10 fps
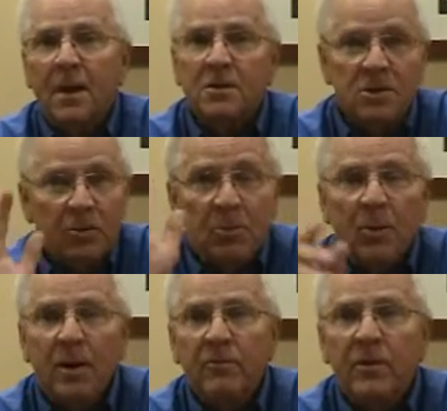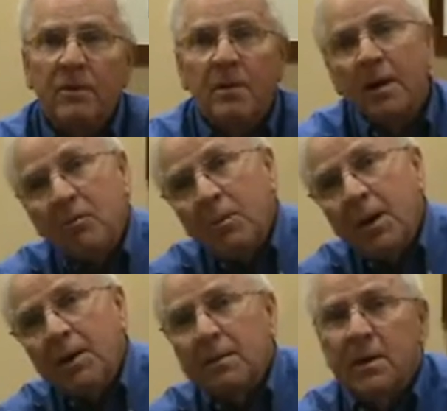And she would wave and I'd go
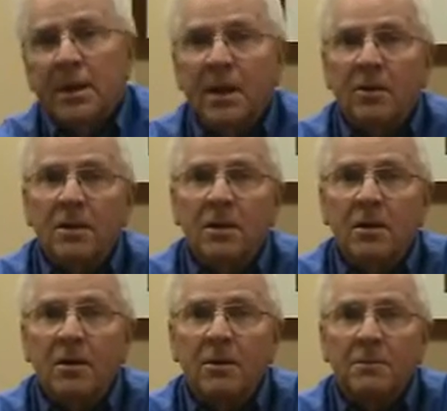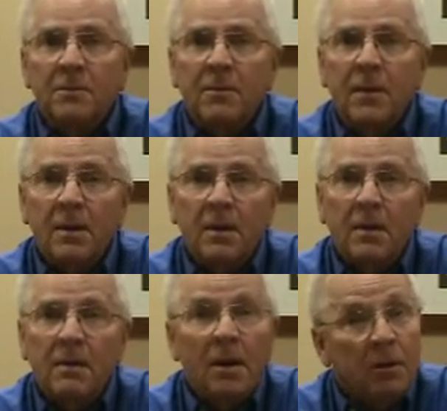back and lay down in the car.
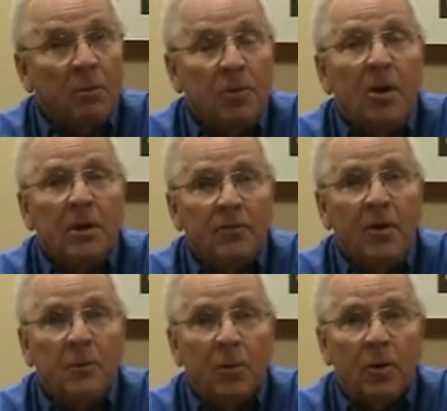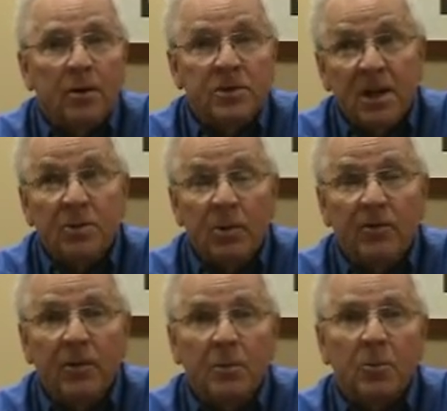Now we're talking February,
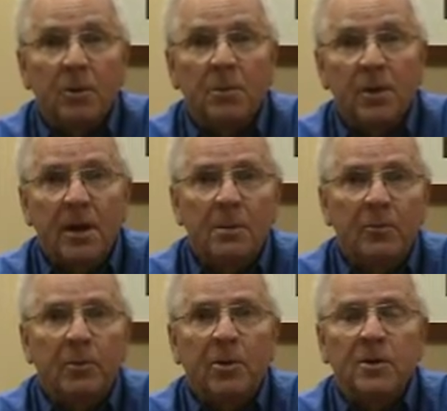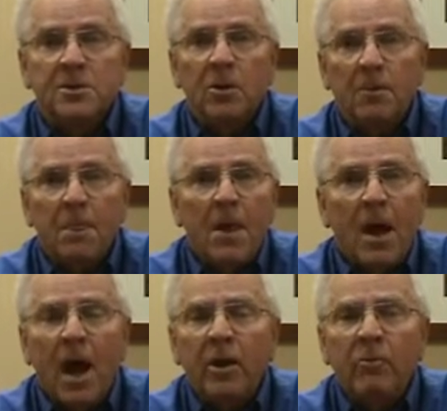January-February time period. So
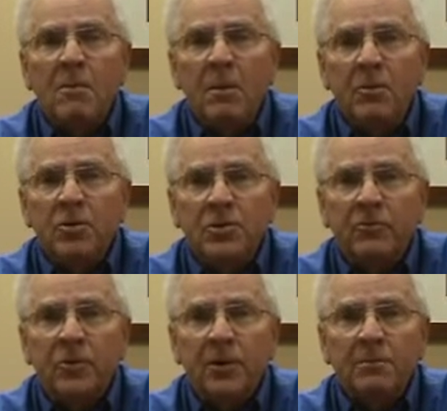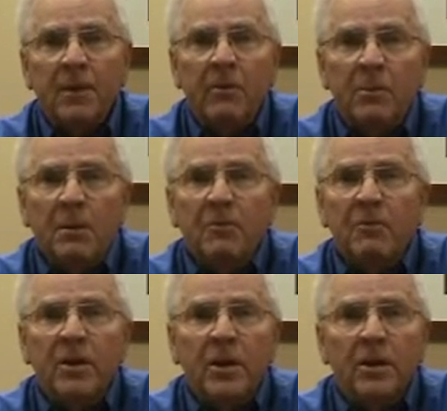I can remember shivering, I remember
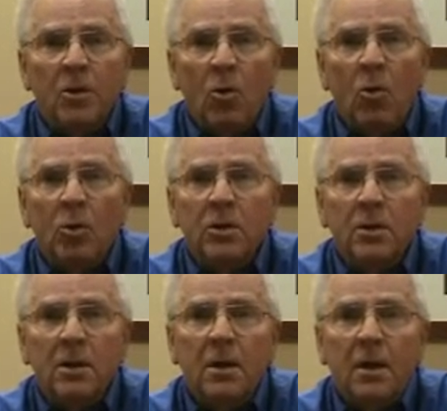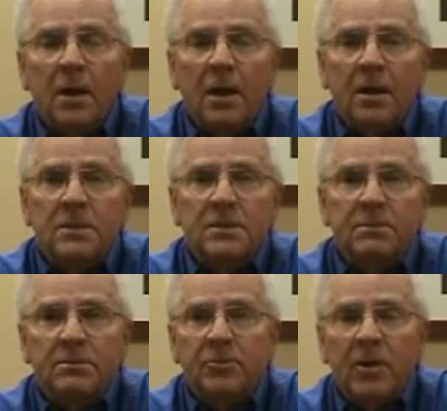feeling cold and
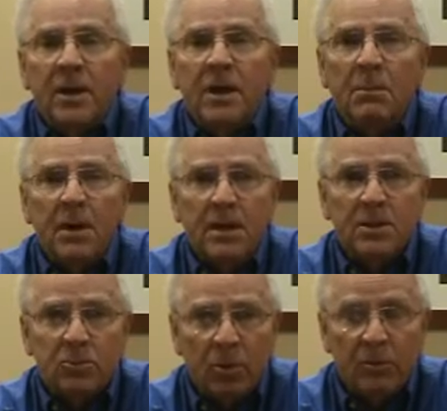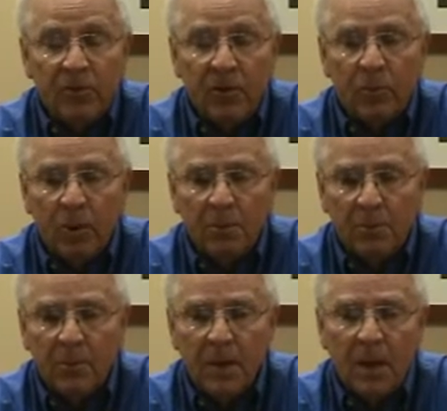trying to keep my hands warm, feet warm.